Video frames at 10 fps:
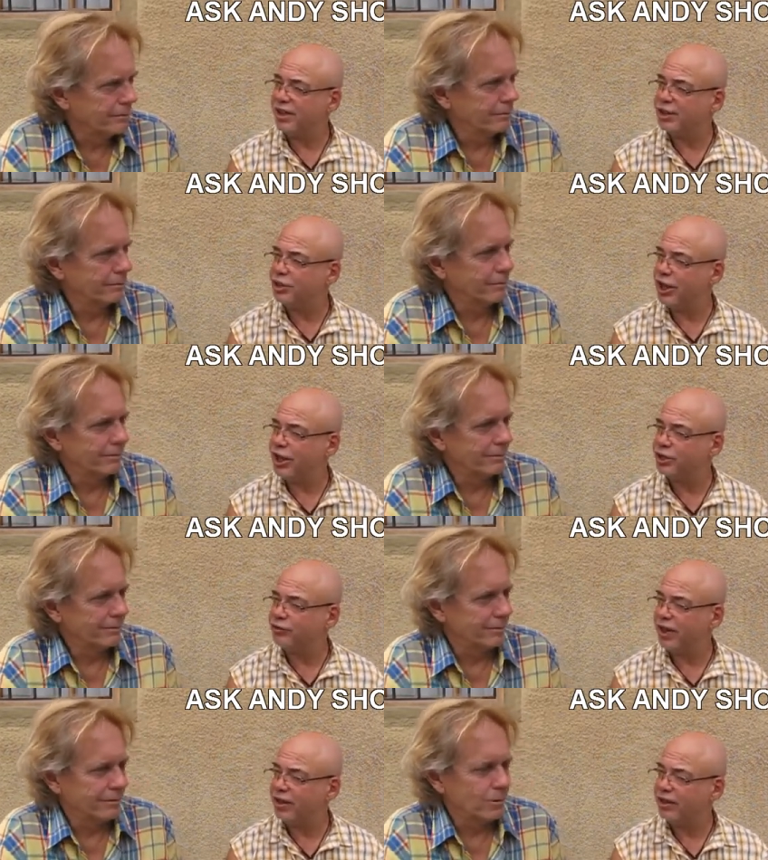Speaker 1: exchange
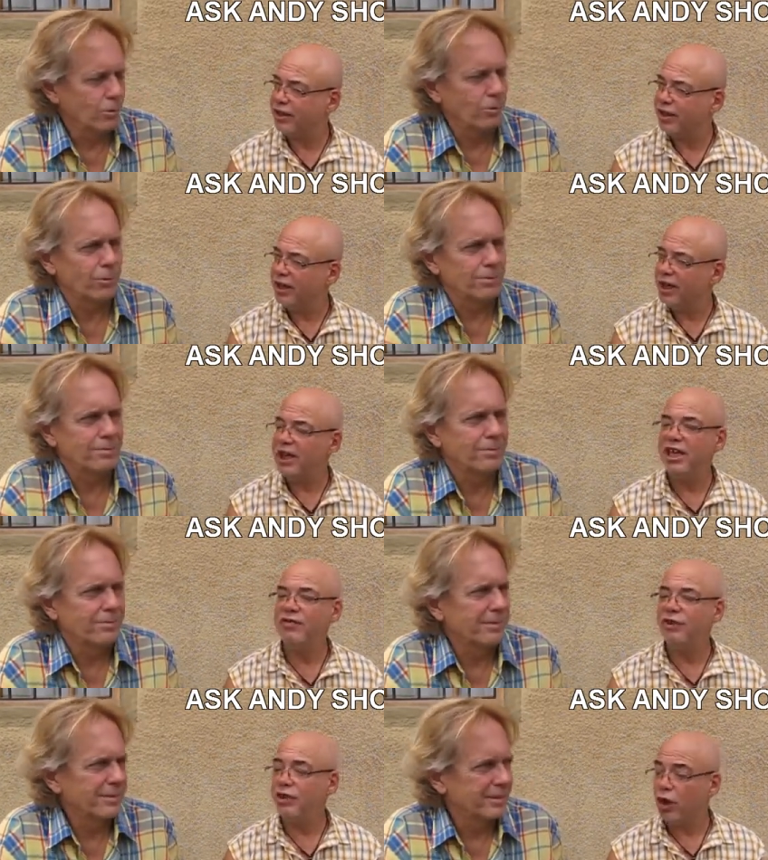rate, Ooh.
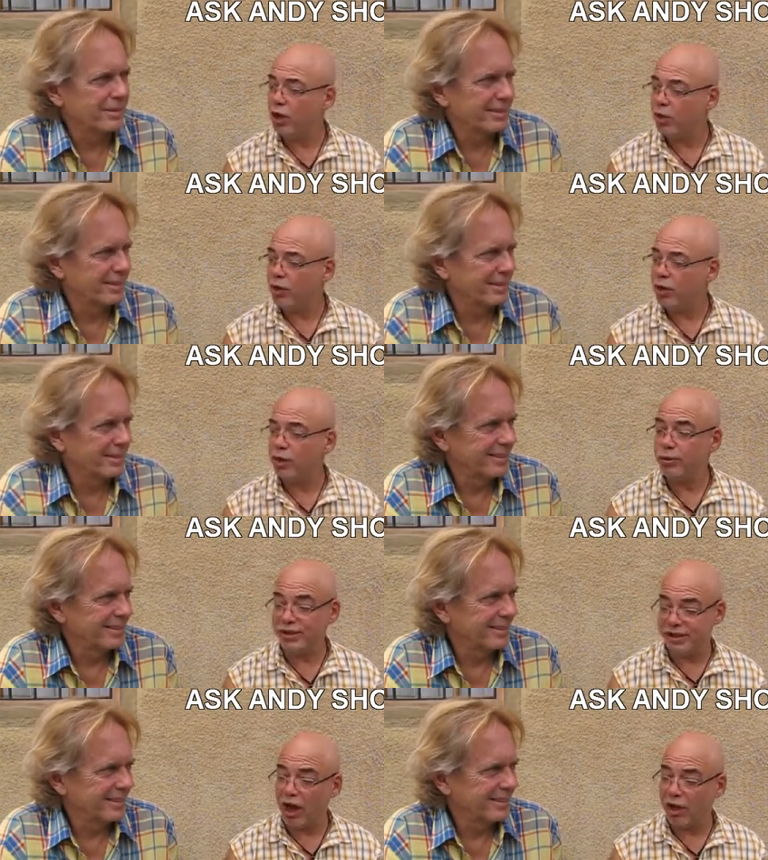even though it was
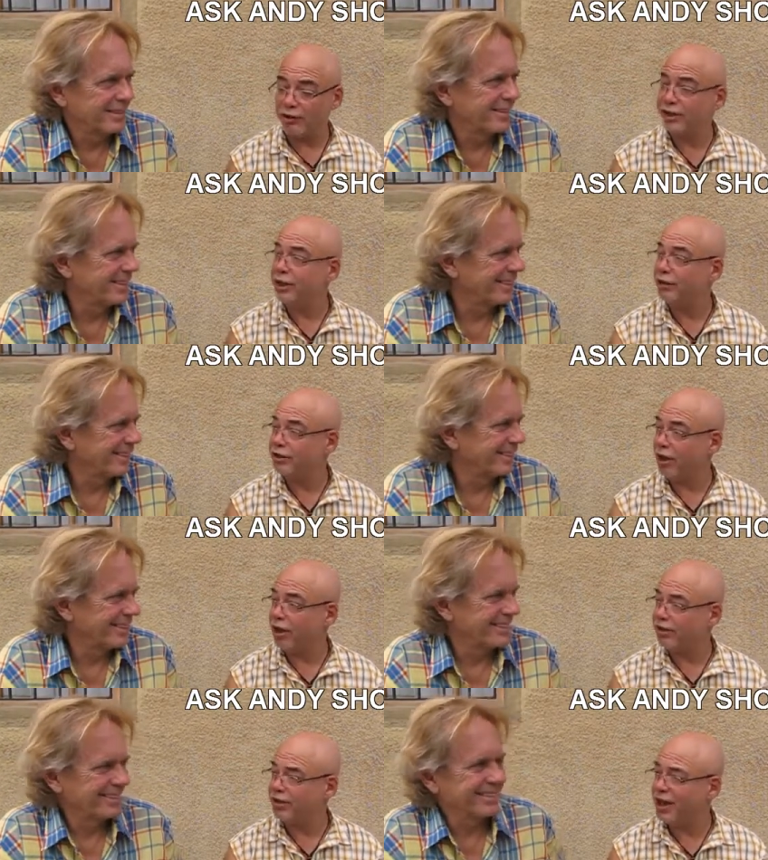dollars here and
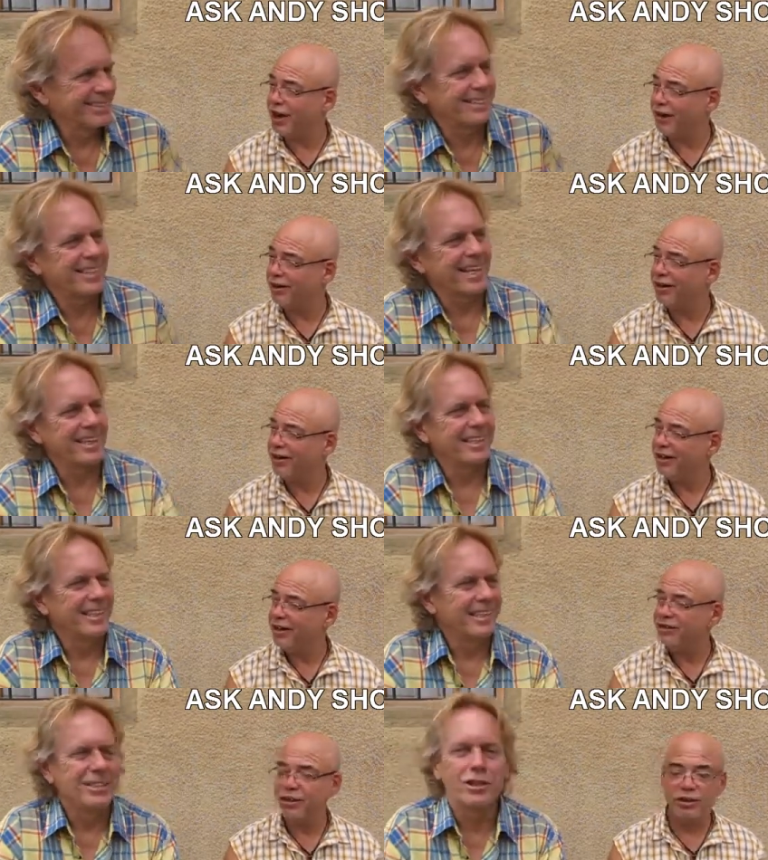dollars there. Yeah.
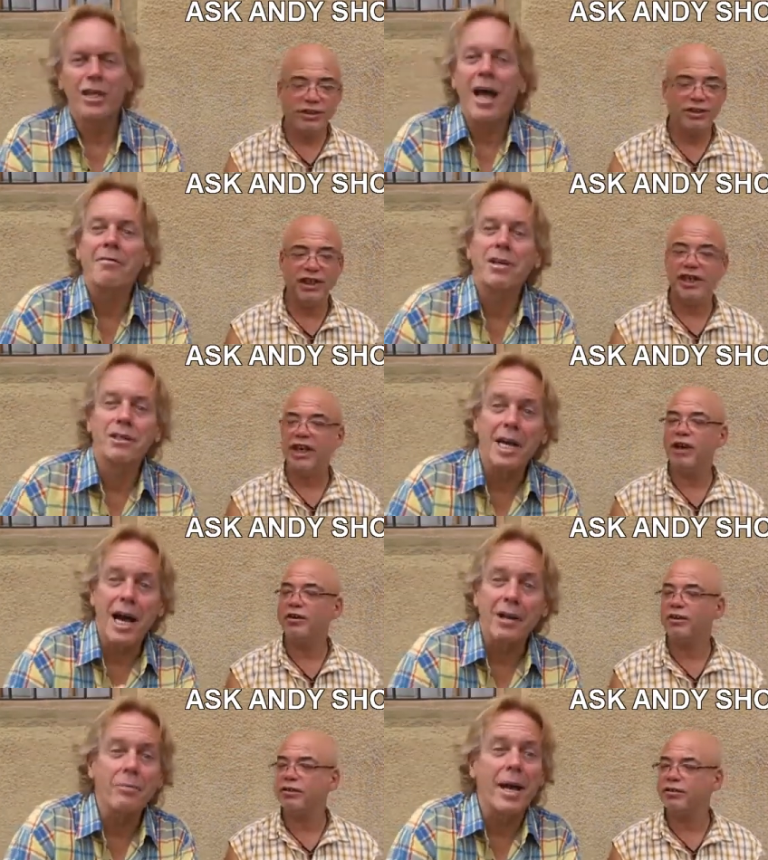So, so you have your
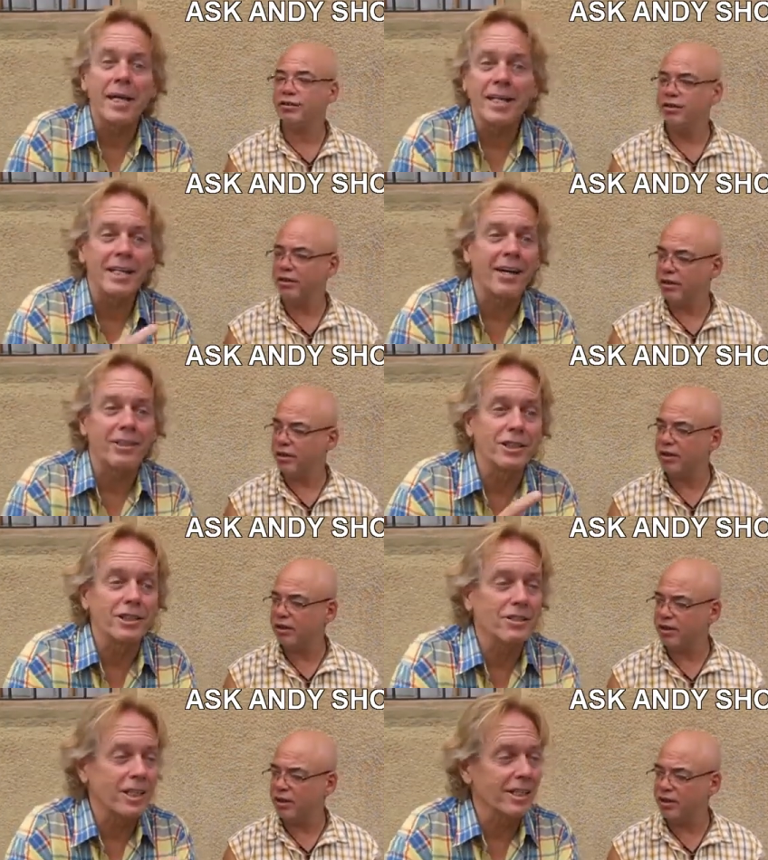dollar
Speaker 2: bank account, and you're
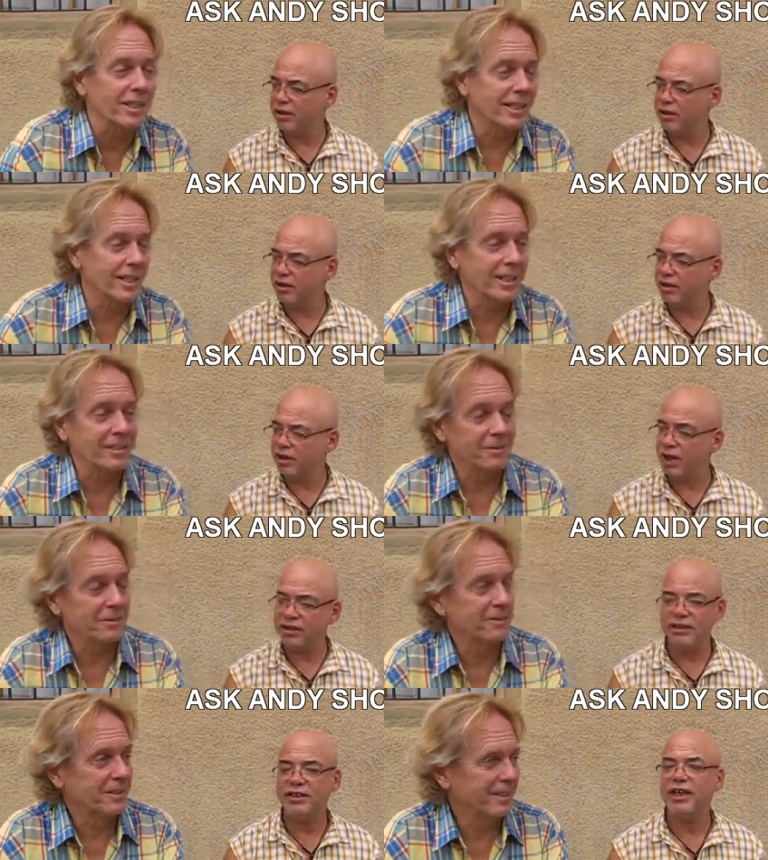still getting. Uh, yeah,
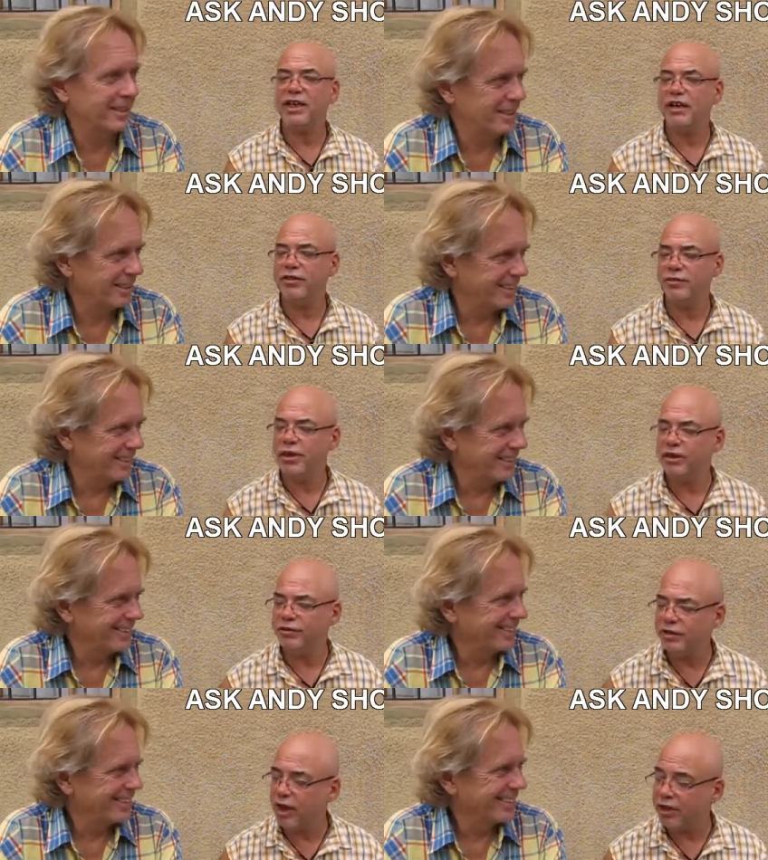to take out three
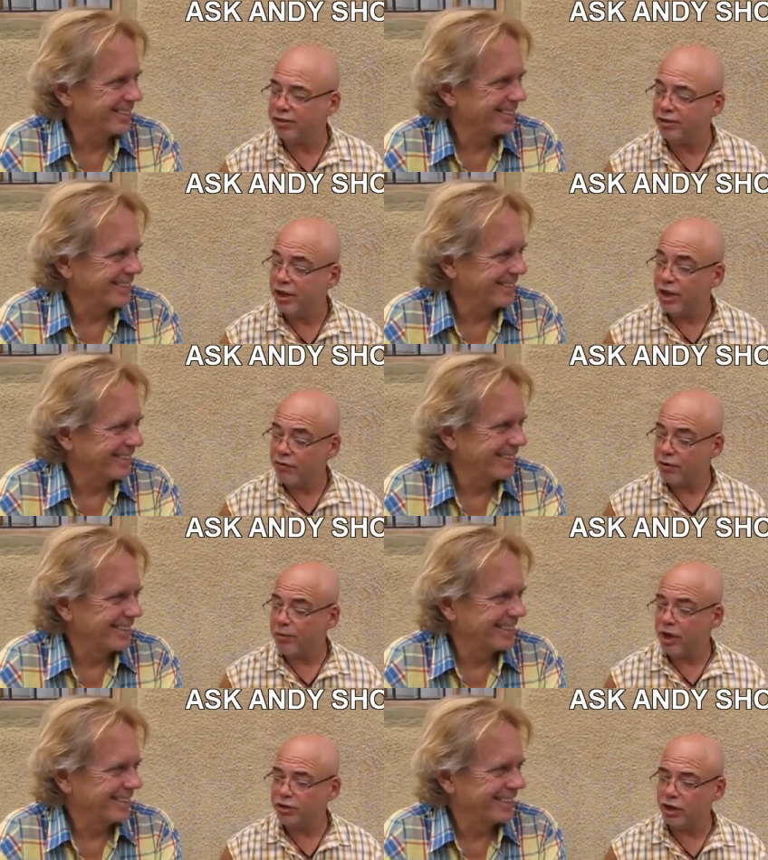hundred
Speaker 1: dollars from
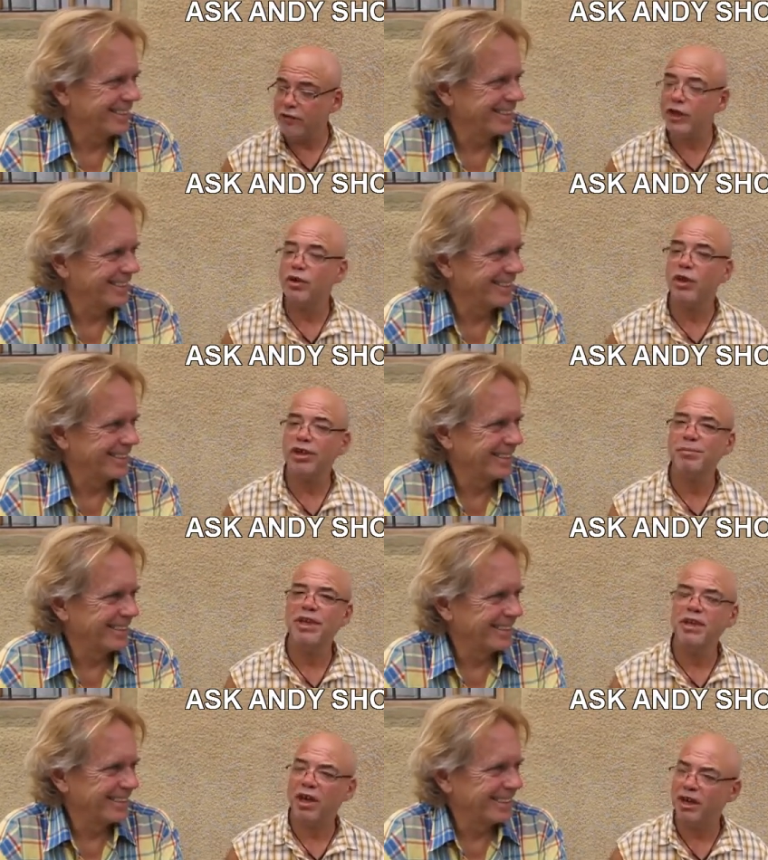Wachovia cost me
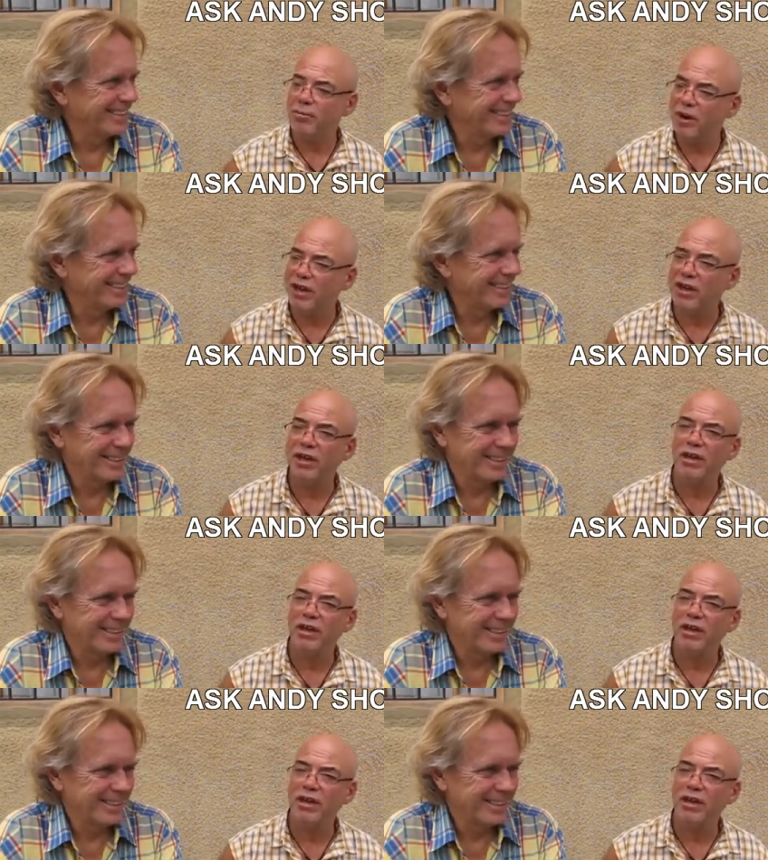nine American.